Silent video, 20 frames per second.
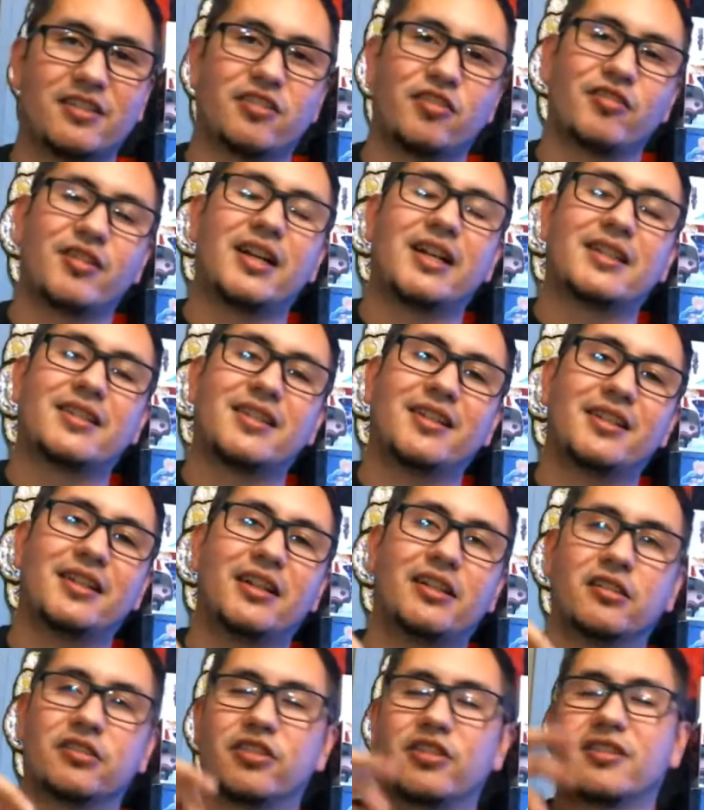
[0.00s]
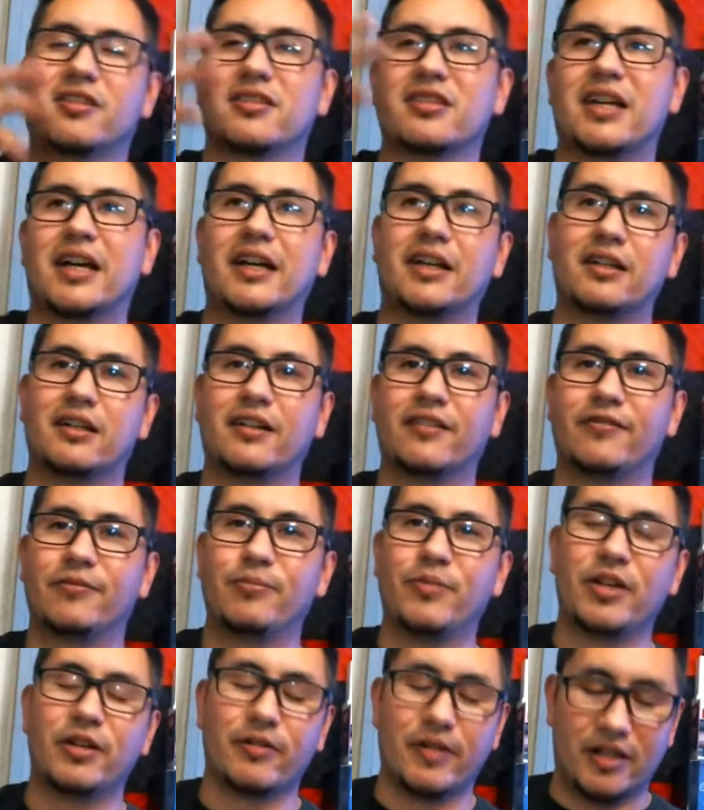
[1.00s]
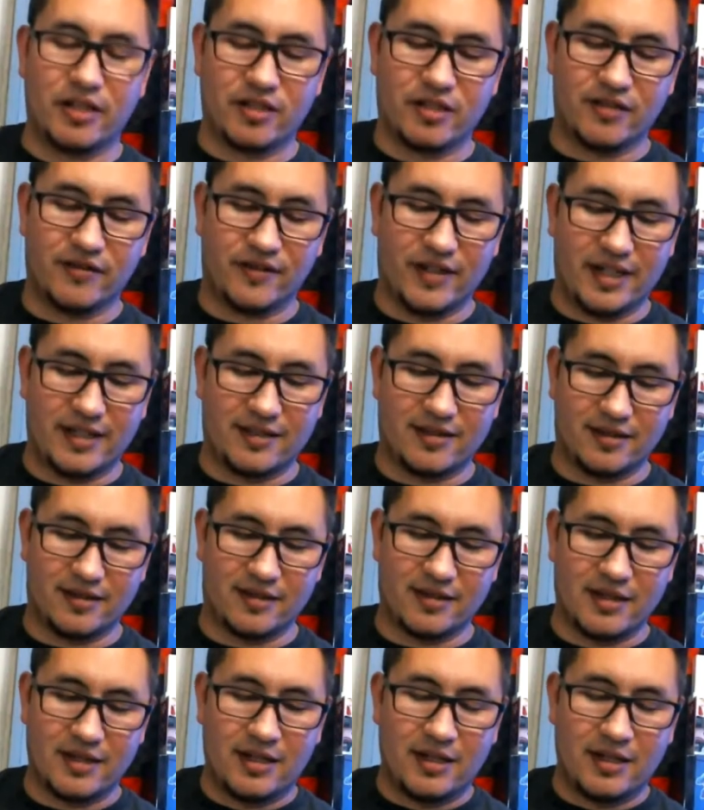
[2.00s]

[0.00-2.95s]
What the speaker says: you're not seeing LG's line of mid-range devices,